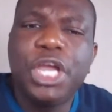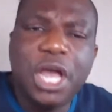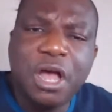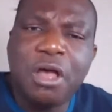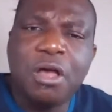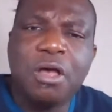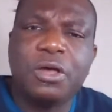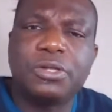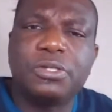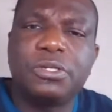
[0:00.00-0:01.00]
God
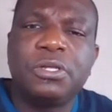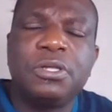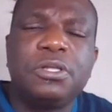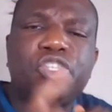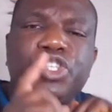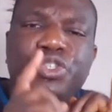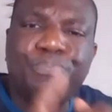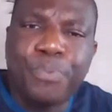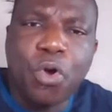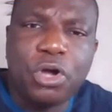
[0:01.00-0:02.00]

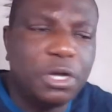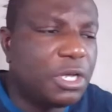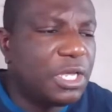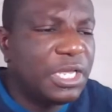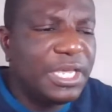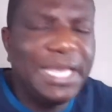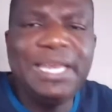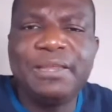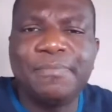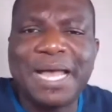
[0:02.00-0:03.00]
spoke
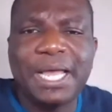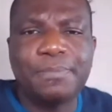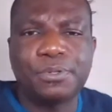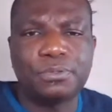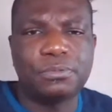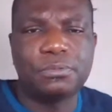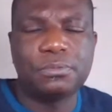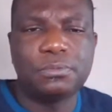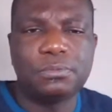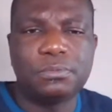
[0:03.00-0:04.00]
in the Bible.
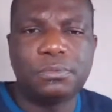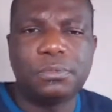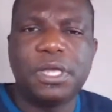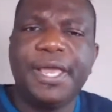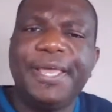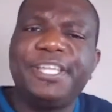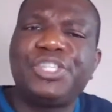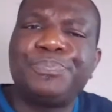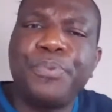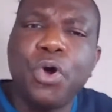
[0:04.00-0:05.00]
He
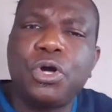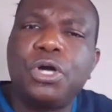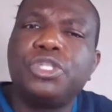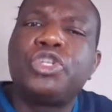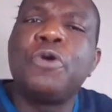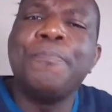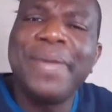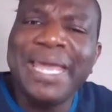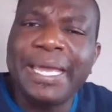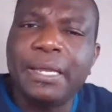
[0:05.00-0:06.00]
spoke to
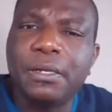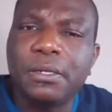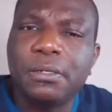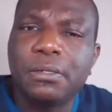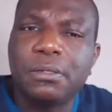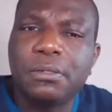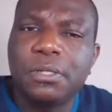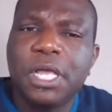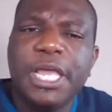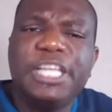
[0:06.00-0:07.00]
man.
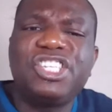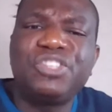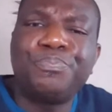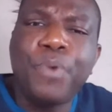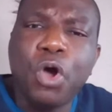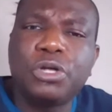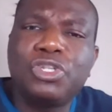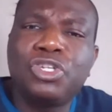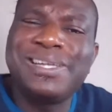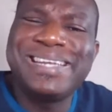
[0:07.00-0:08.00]
He
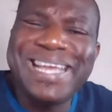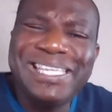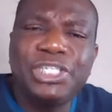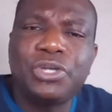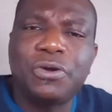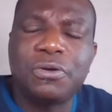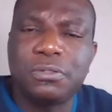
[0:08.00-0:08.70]
spoke to nature.